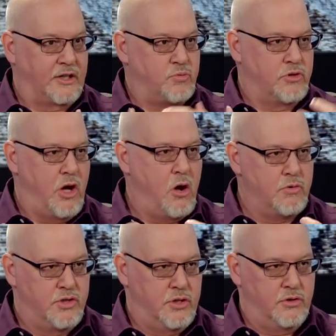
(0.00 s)
will go
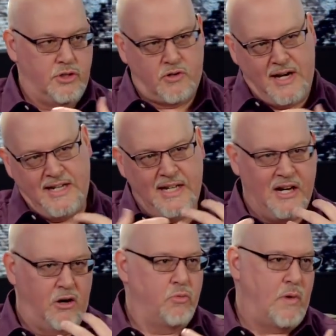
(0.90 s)
to to try to get
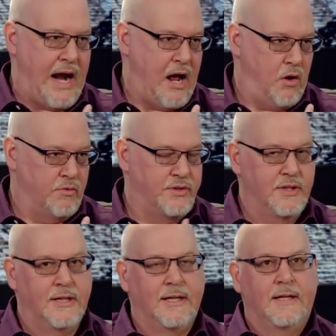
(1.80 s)
around
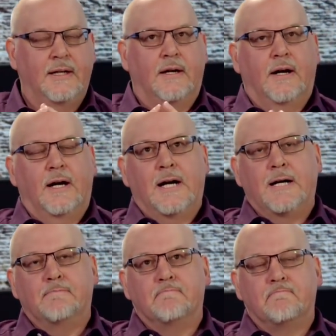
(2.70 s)

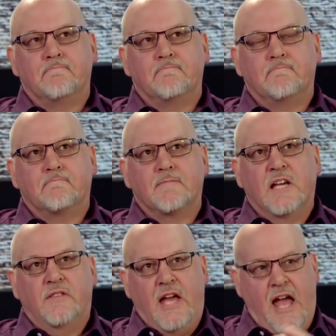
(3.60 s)
um,
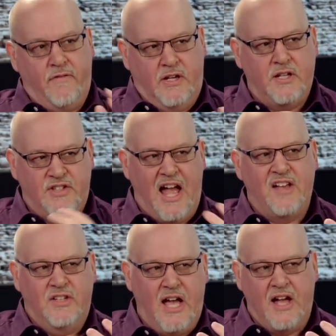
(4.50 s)
the evidence
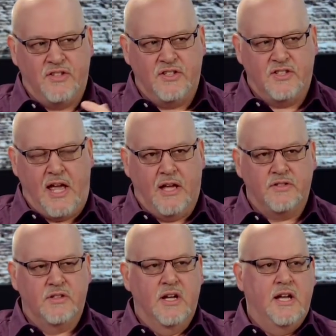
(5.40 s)
as it, as it
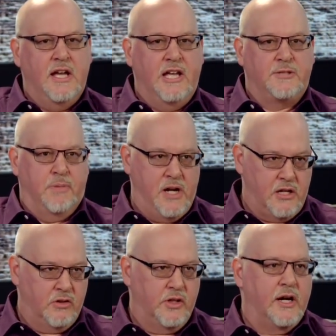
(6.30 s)
stands. It's pretty
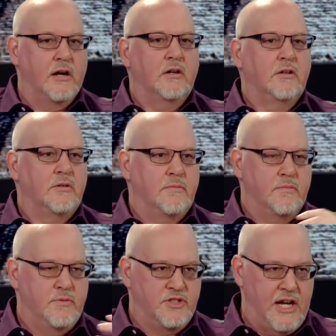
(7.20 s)
clear.
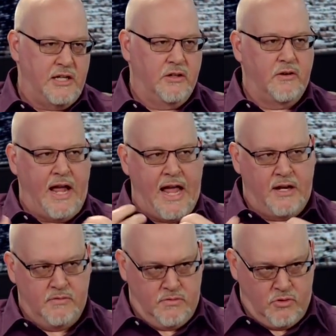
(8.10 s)
Secular
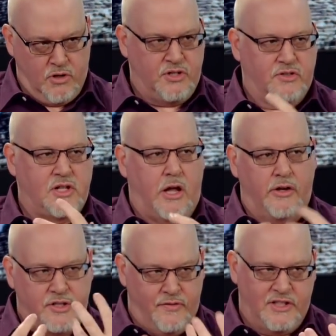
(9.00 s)
and Christian
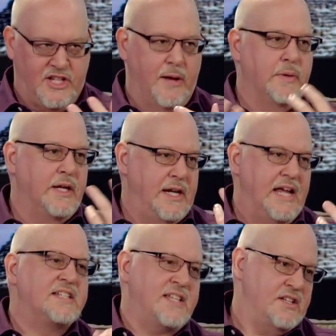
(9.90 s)
scholars have examined it.
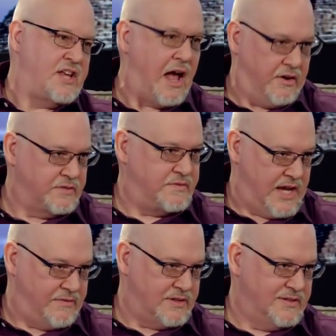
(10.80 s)
It says House of
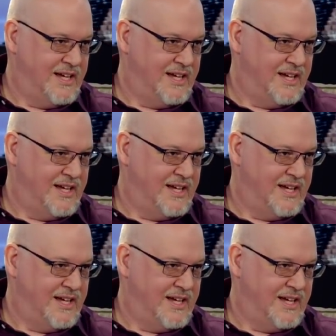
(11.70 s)
David,